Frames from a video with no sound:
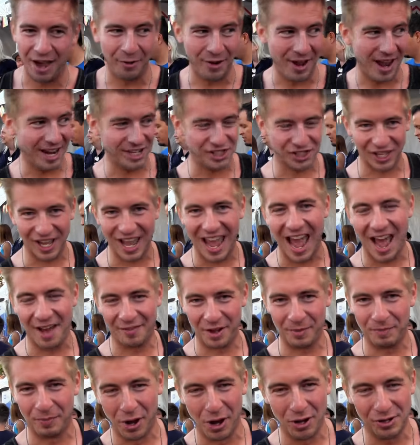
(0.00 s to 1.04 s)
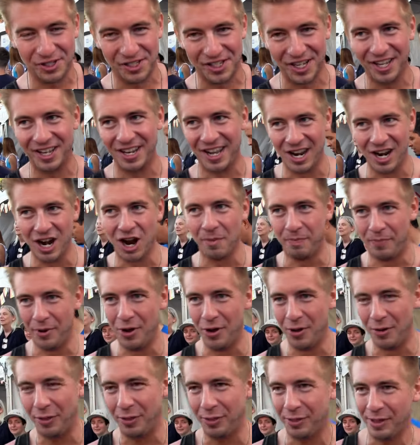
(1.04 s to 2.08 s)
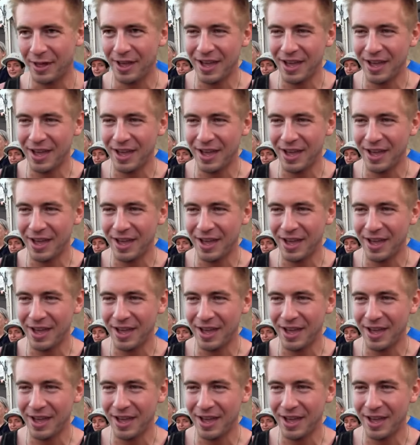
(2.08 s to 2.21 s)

We actually have it posted in our booth,